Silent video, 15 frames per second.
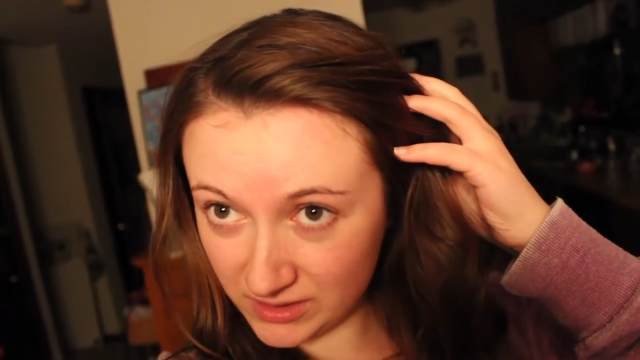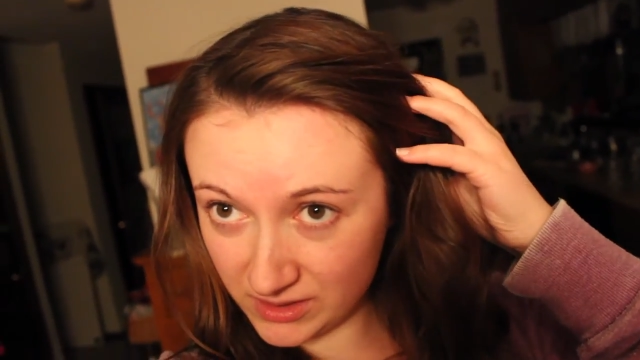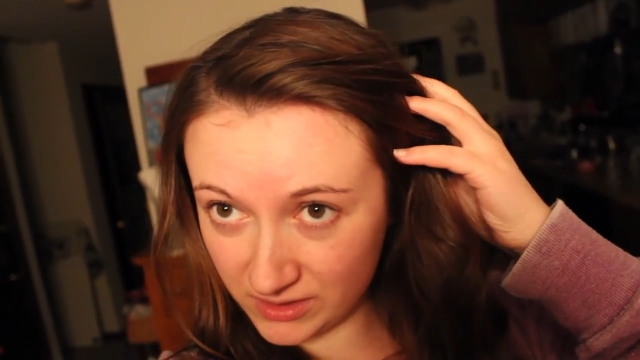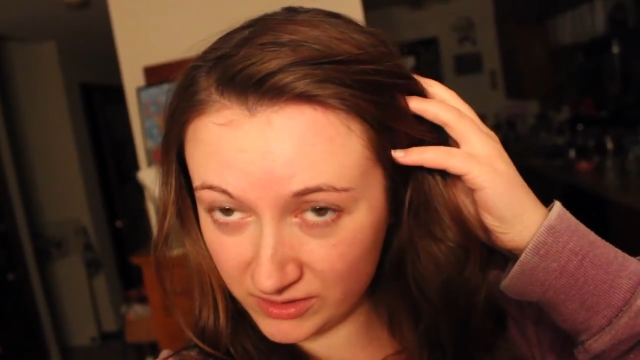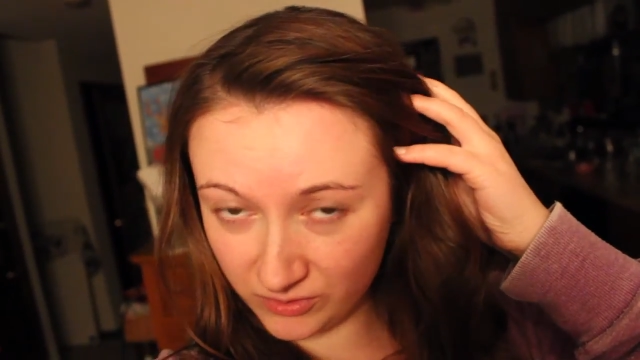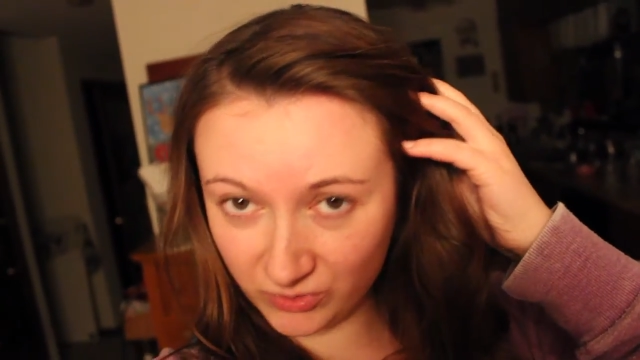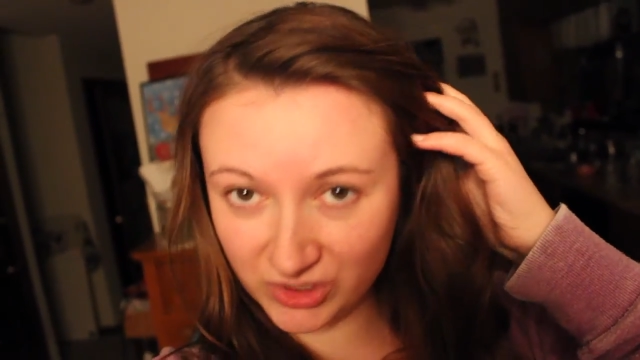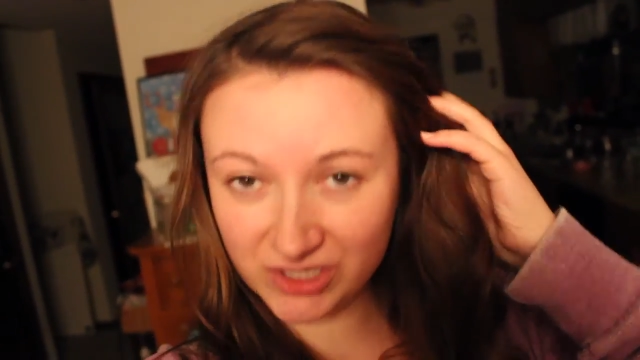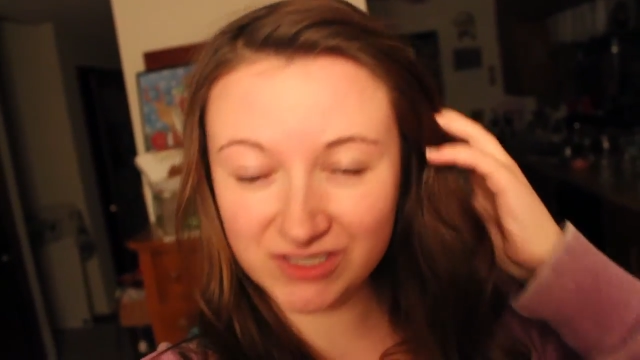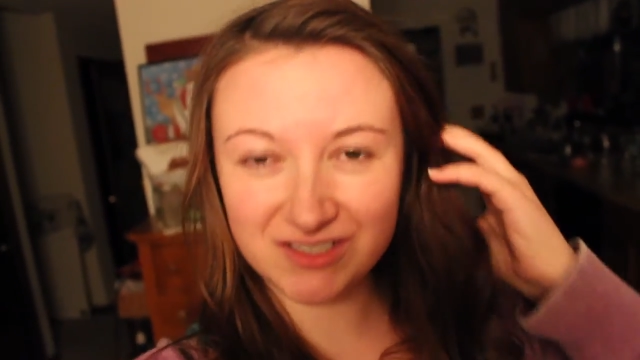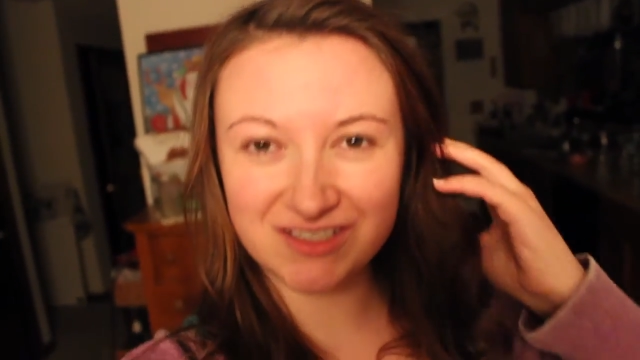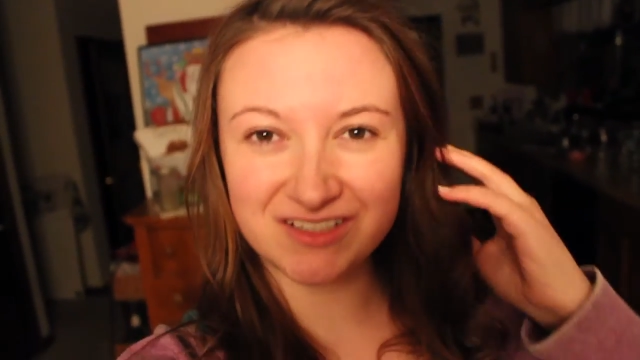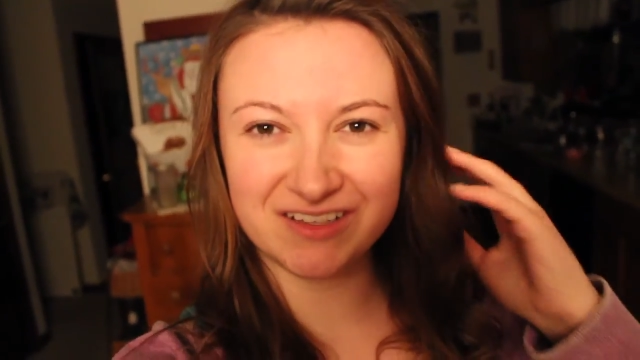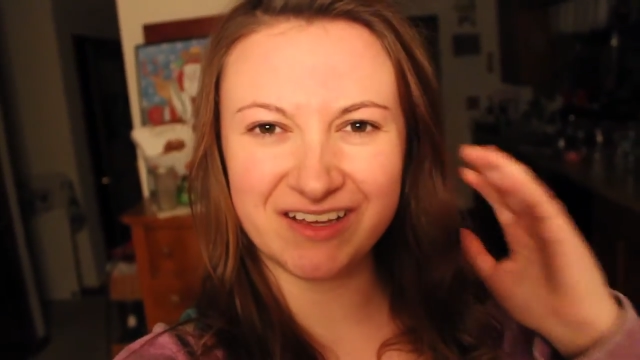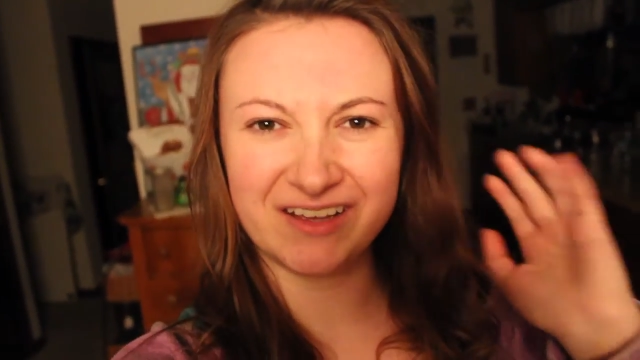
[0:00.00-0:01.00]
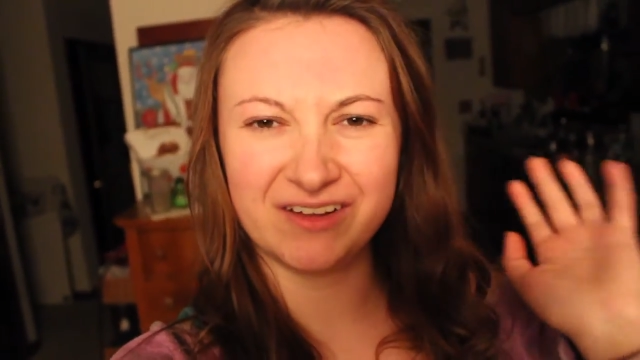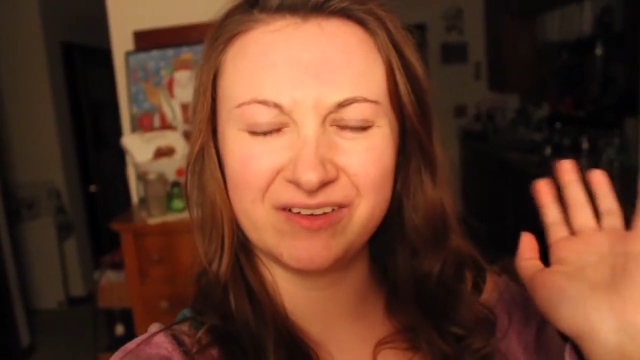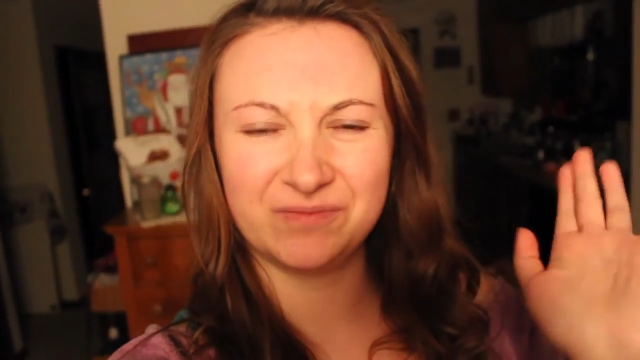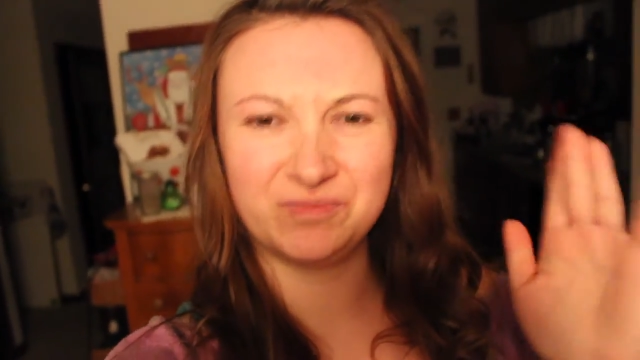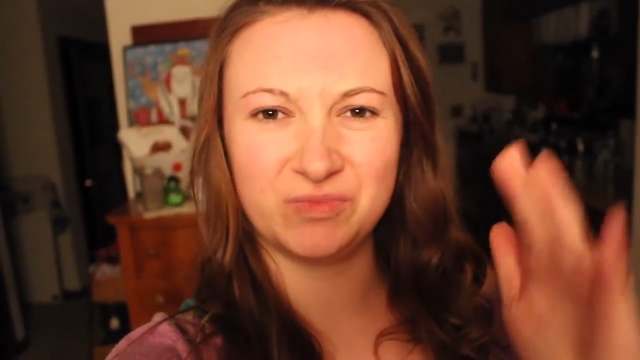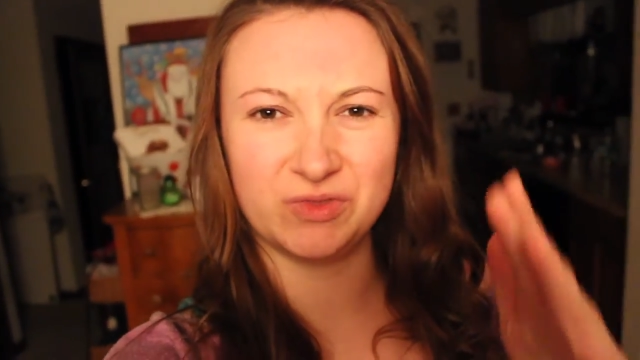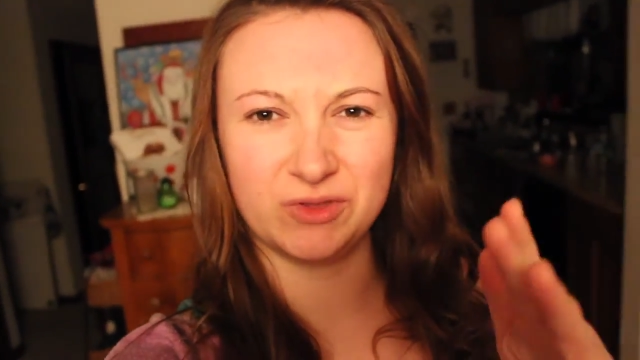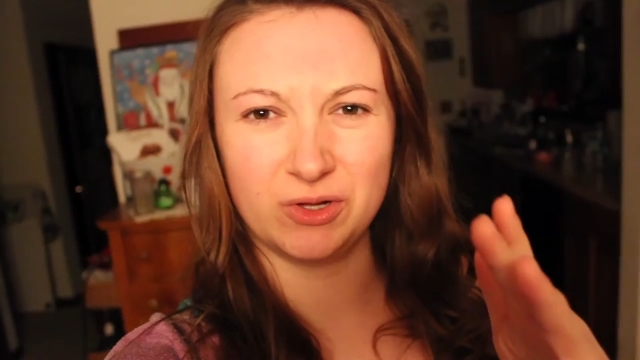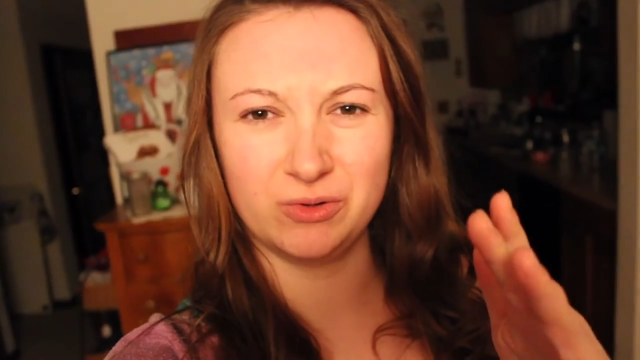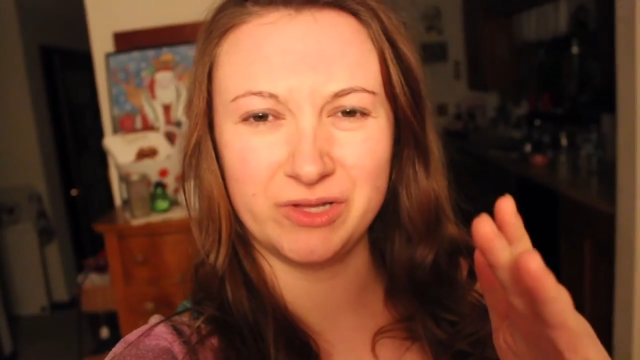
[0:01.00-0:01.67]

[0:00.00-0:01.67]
Um, we just did like low